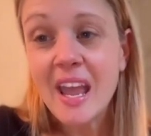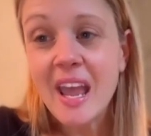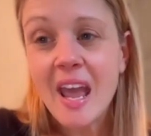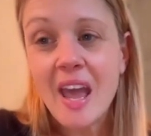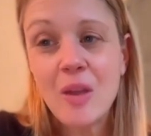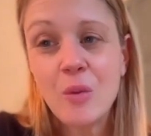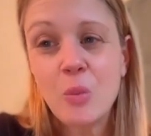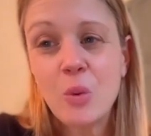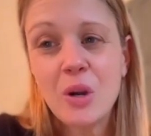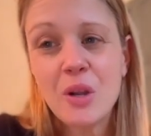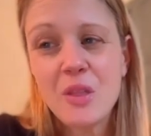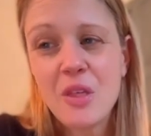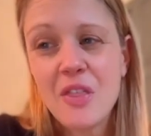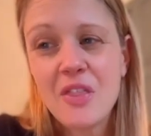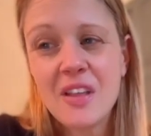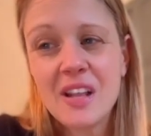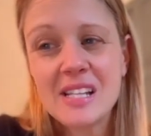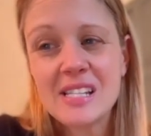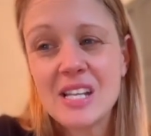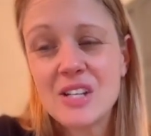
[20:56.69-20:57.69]
And what are the
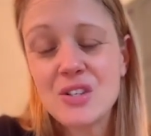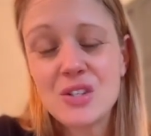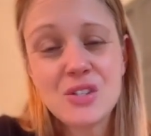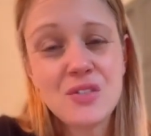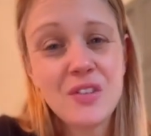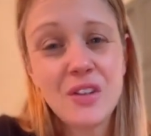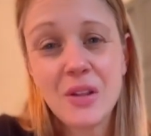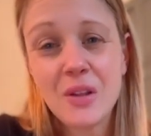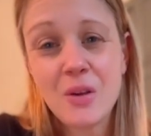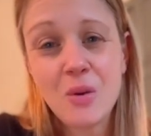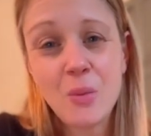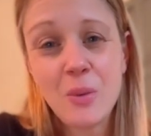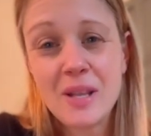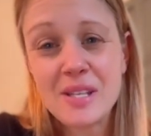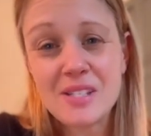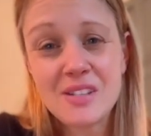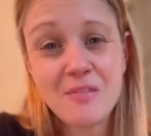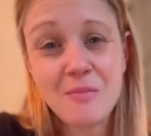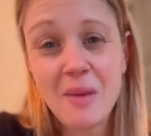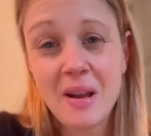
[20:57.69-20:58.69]
things that just feel like a
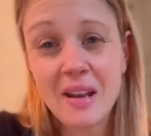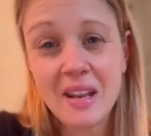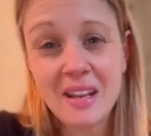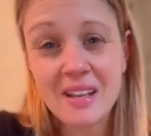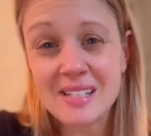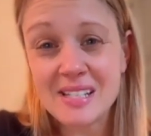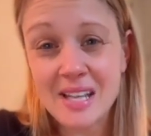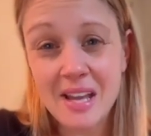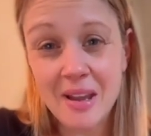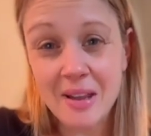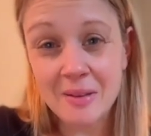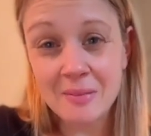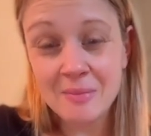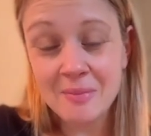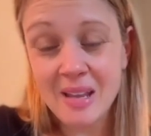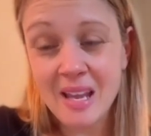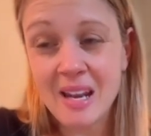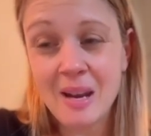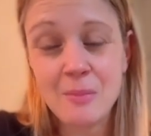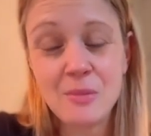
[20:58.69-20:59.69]
waste of money and time?
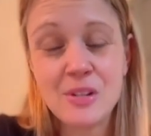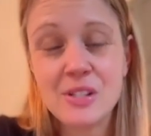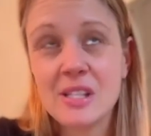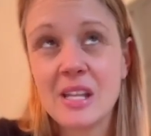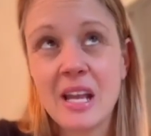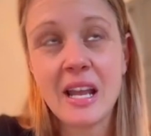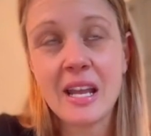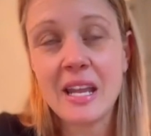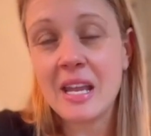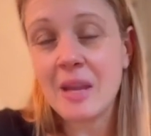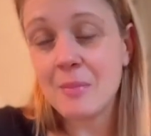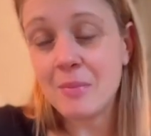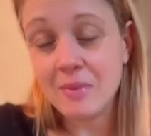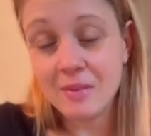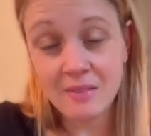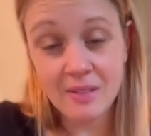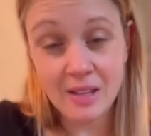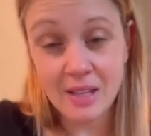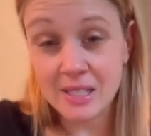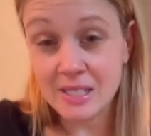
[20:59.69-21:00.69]
And I'm just can't believe
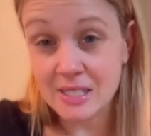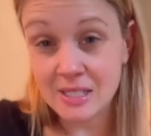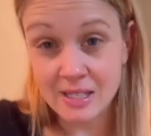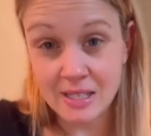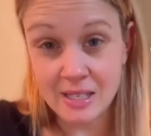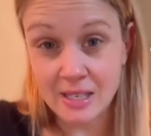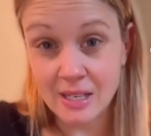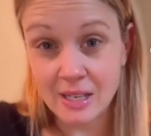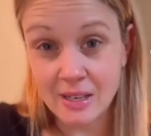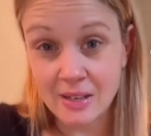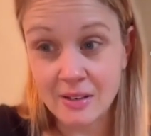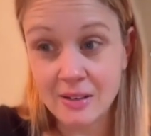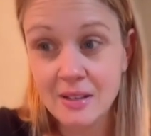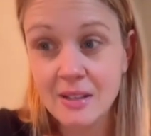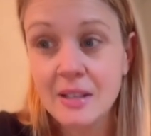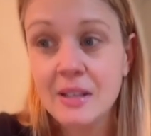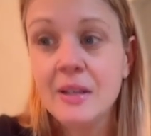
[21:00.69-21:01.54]
I did that again.